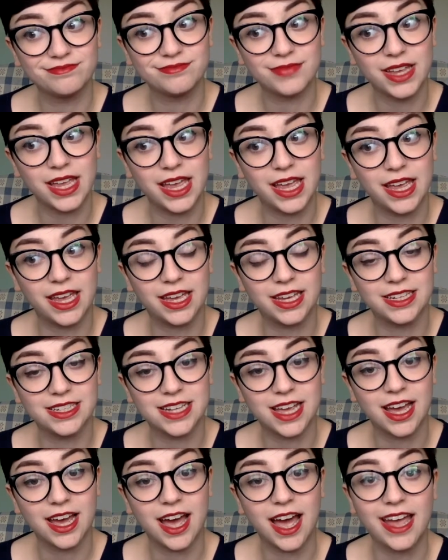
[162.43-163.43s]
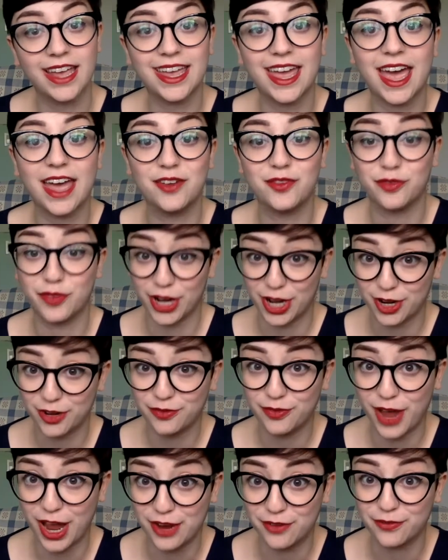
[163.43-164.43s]
And I can
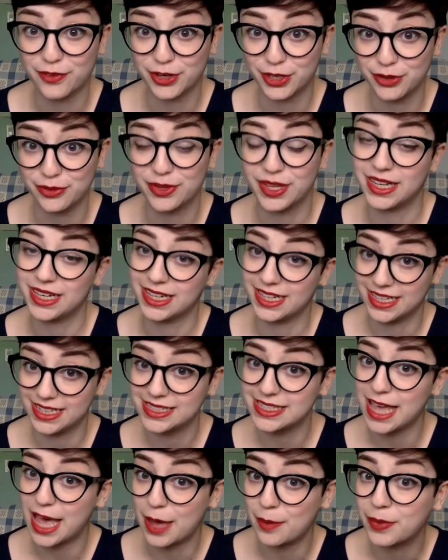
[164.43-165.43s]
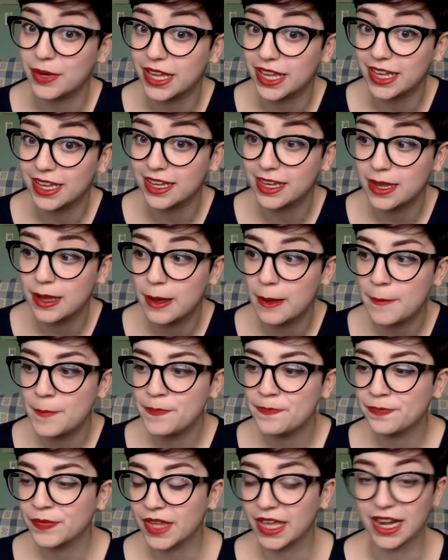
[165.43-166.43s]
verify for you that it is happening.
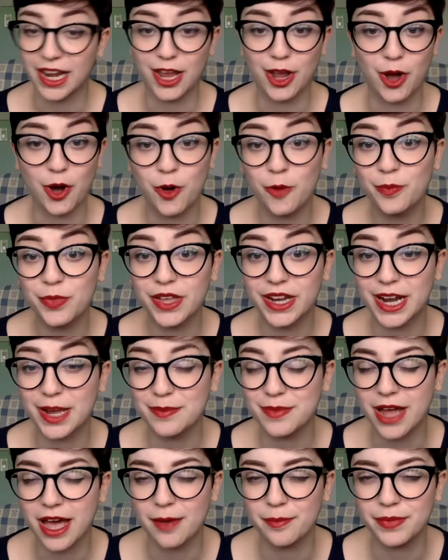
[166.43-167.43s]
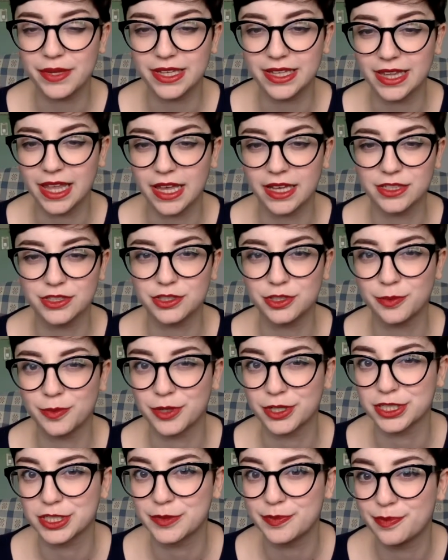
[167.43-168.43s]
And I hope that I'm not being, like, super
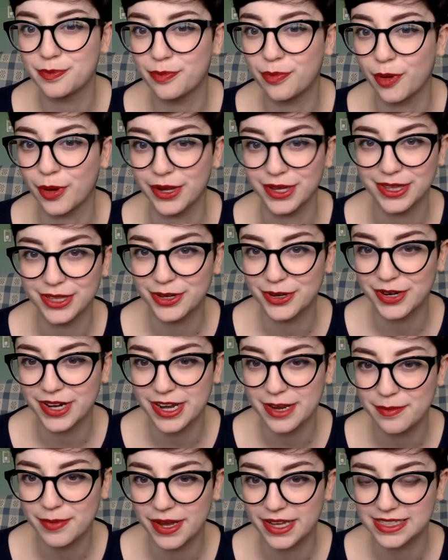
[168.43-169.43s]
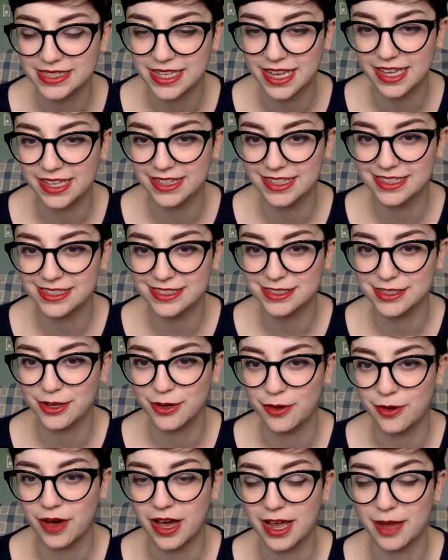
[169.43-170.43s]
spoilery by saying this,
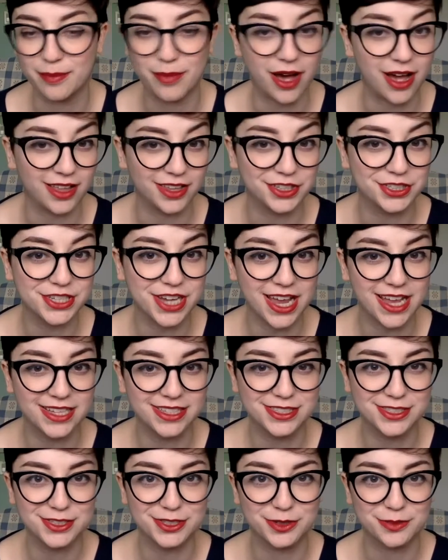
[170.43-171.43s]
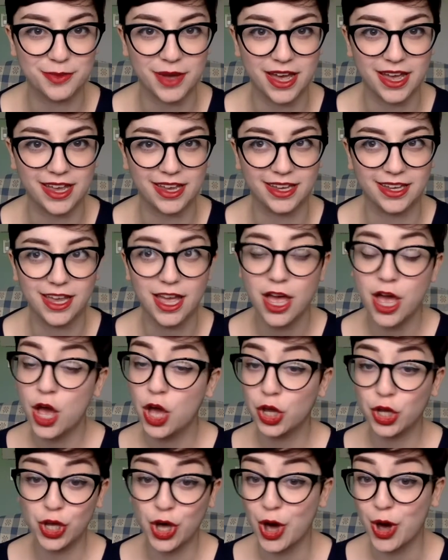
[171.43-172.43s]
so I apologize to my
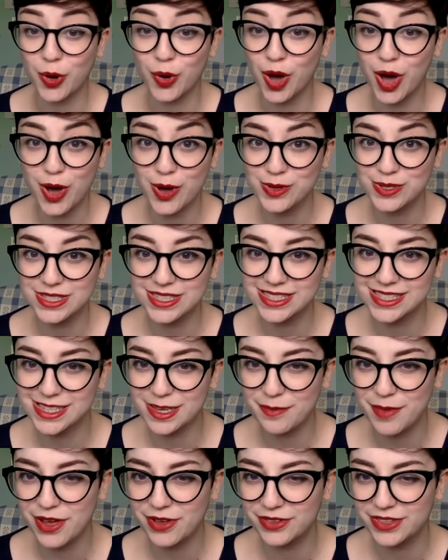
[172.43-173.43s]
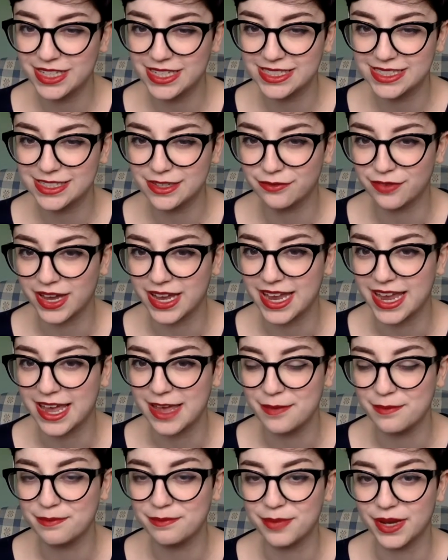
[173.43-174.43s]
co-hosts about this if I
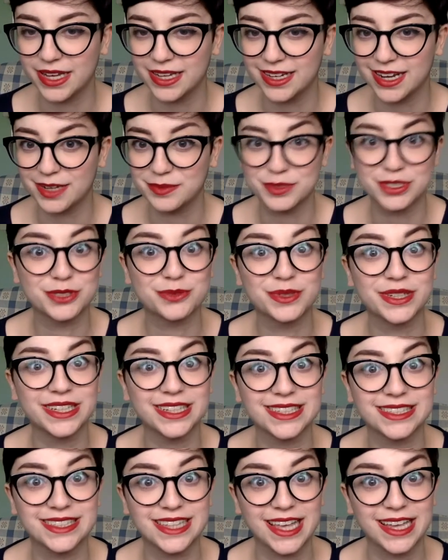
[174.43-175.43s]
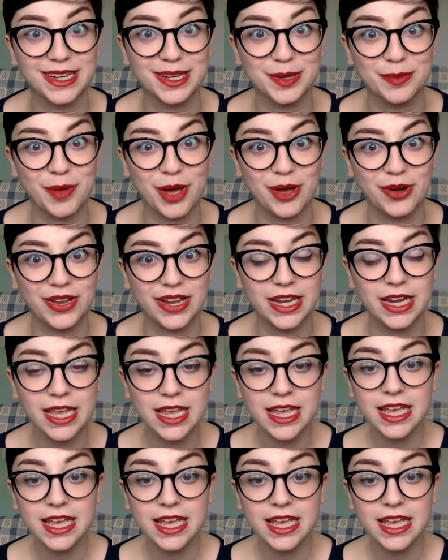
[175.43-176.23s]
am, but I'm just really excited about it.